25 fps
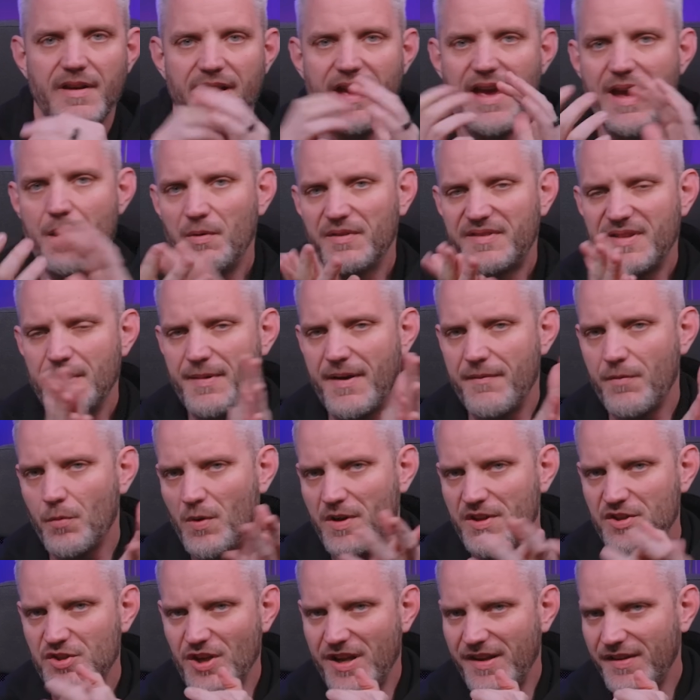Hey, what's up
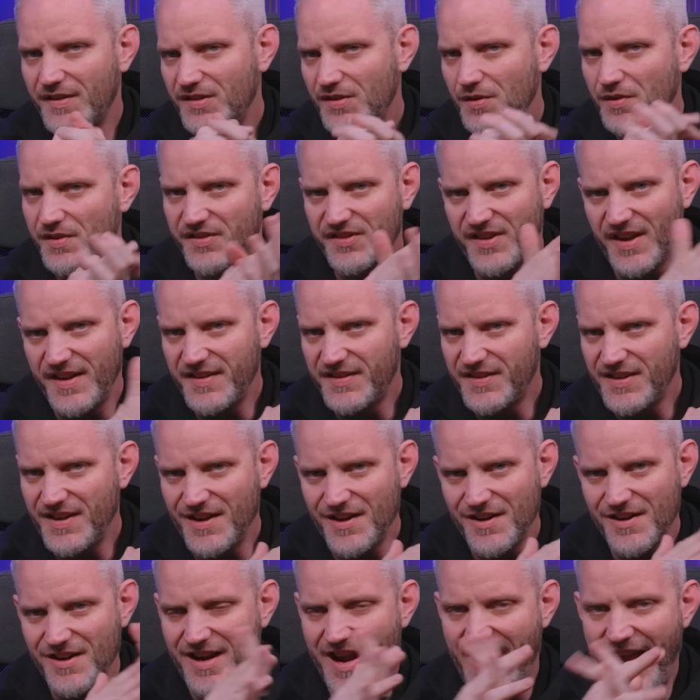everyone? JayzTwoCents
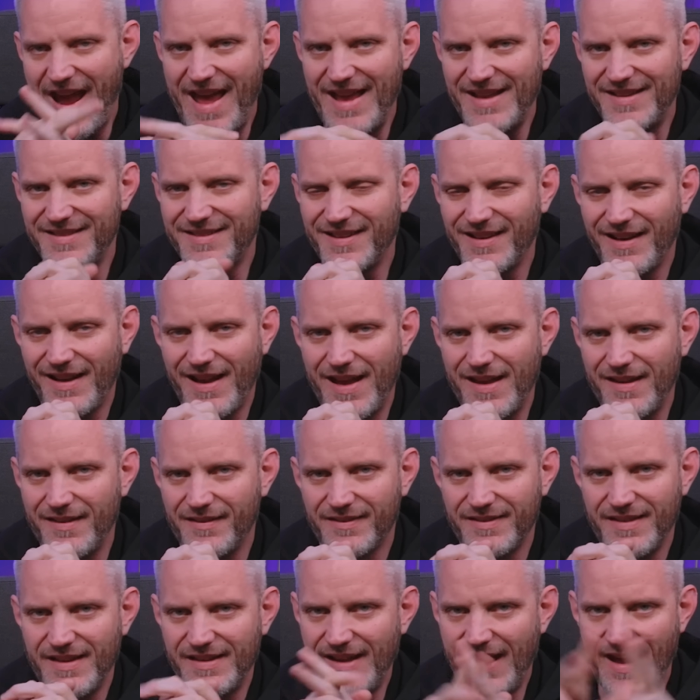here, and
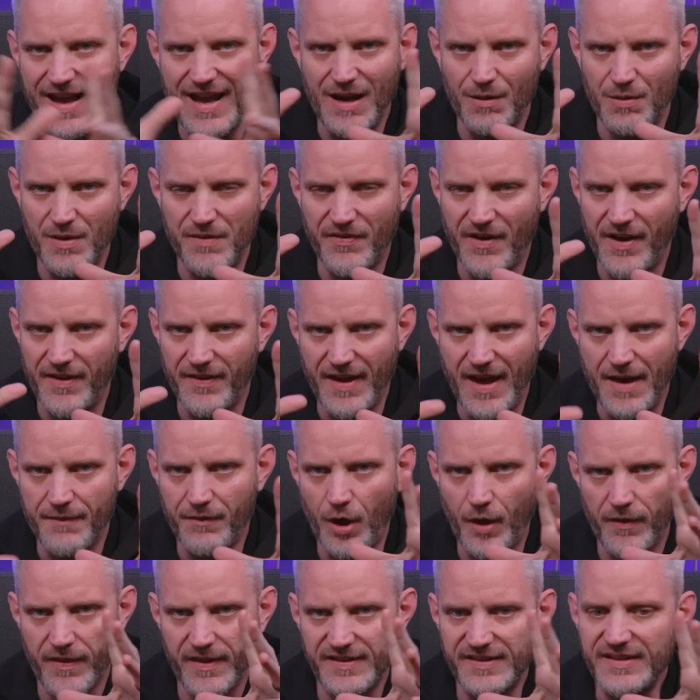today's the day we finally have
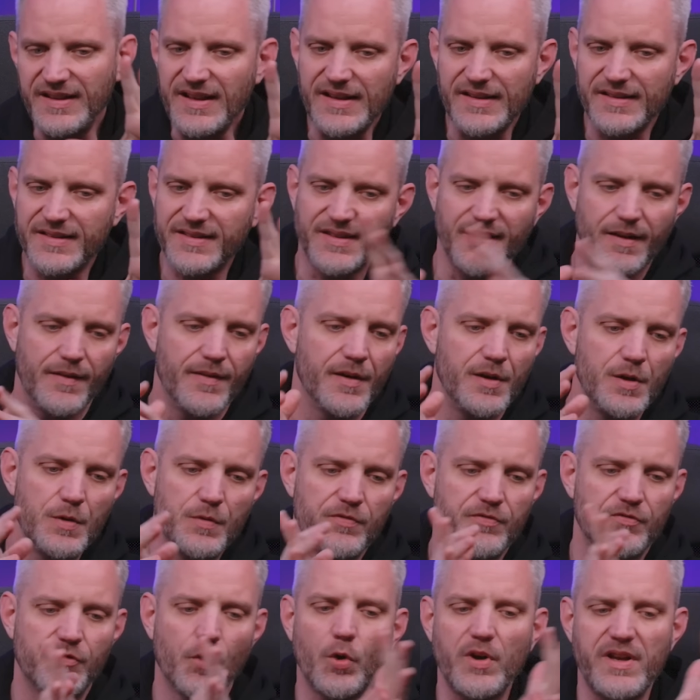all the deets on the
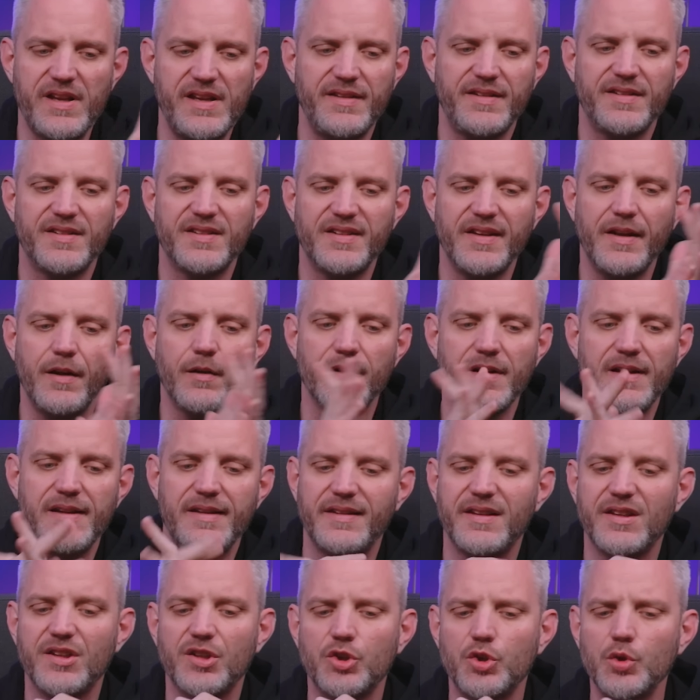new 40
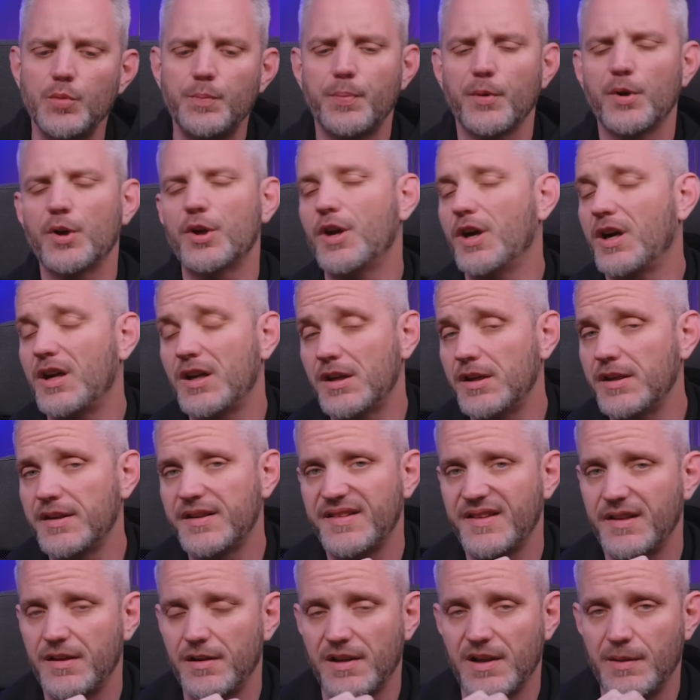series super
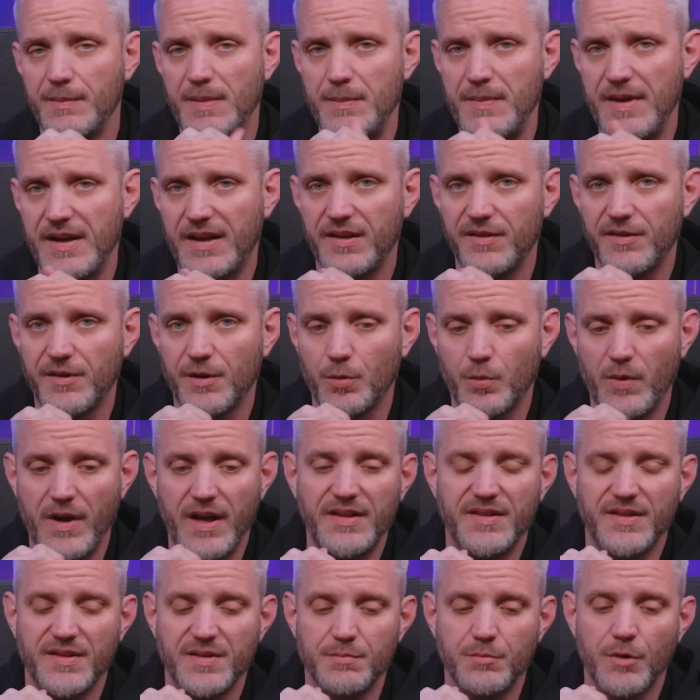cards that are going to be making their
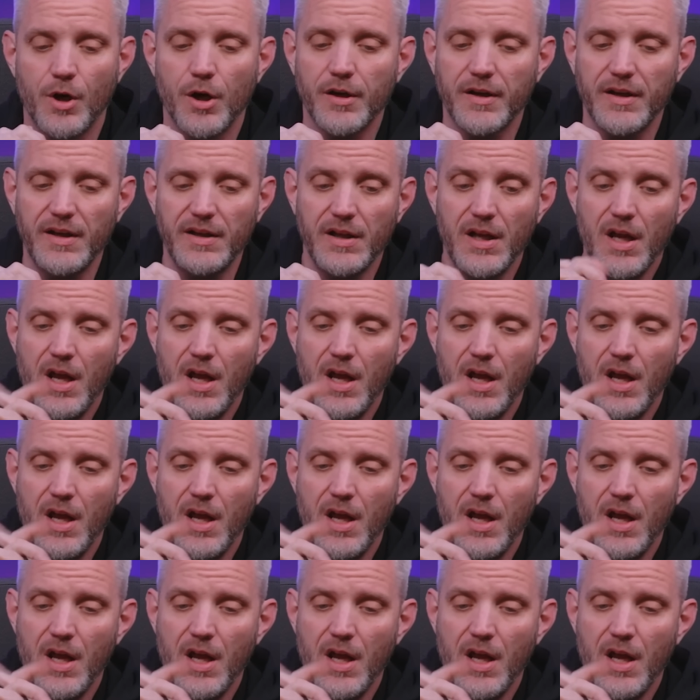way to the market.